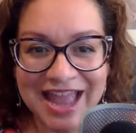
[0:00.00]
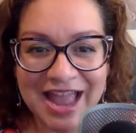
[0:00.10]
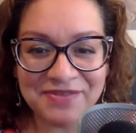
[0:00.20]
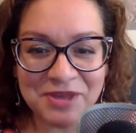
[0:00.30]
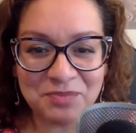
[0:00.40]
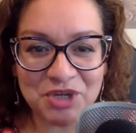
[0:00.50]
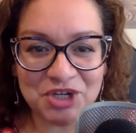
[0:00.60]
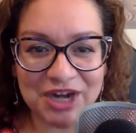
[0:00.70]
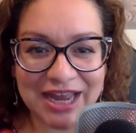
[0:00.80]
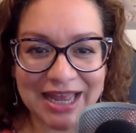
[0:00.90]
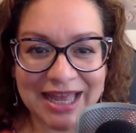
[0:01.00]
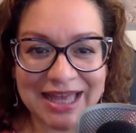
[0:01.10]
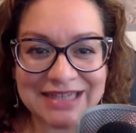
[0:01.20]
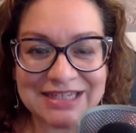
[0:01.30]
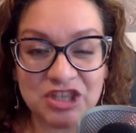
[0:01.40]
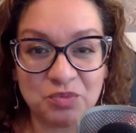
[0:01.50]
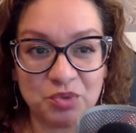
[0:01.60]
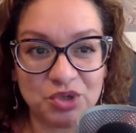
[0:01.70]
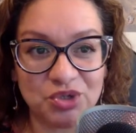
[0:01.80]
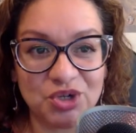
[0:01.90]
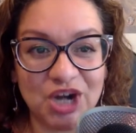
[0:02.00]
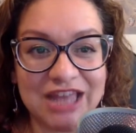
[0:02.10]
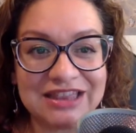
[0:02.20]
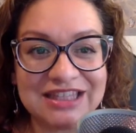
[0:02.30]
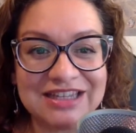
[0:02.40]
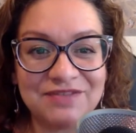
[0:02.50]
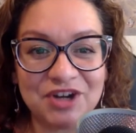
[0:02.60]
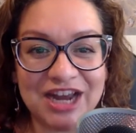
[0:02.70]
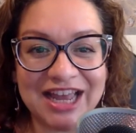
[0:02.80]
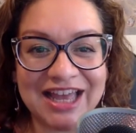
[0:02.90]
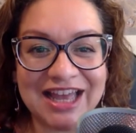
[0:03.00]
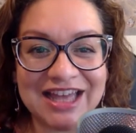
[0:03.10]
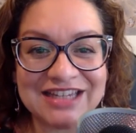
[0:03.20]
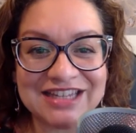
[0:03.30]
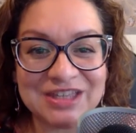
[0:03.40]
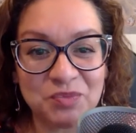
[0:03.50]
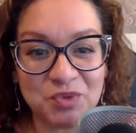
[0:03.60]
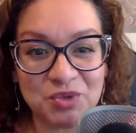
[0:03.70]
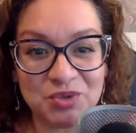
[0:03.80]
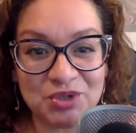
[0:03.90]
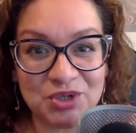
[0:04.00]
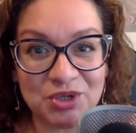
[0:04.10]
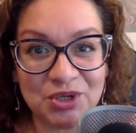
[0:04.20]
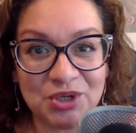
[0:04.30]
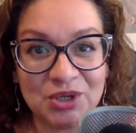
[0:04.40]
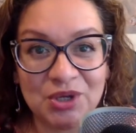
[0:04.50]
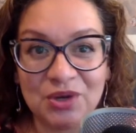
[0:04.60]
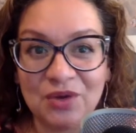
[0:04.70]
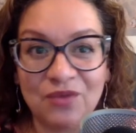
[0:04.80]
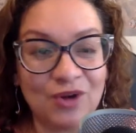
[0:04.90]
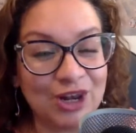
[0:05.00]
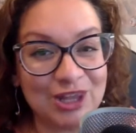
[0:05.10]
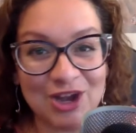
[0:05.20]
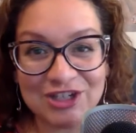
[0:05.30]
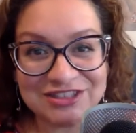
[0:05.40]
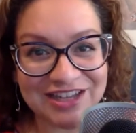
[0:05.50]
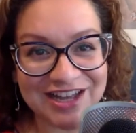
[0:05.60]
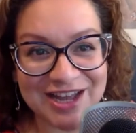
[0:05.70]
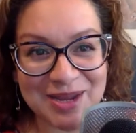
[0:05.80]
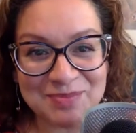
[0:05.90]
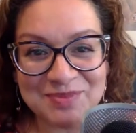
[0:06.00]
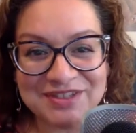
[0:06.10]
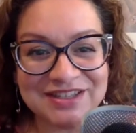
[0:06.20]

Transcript: And then put your hand in the brooder and leave your hand in the brooder for a long time.